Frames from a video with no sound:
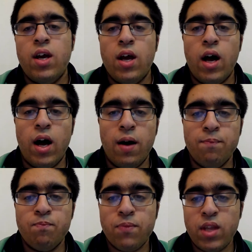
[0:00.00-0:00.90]

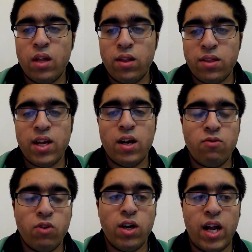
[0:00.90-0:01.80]
the thing I
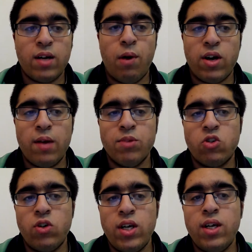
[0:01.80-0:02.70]
really like about
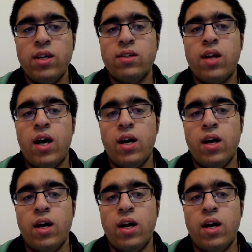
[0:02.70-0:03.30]
chemistry is that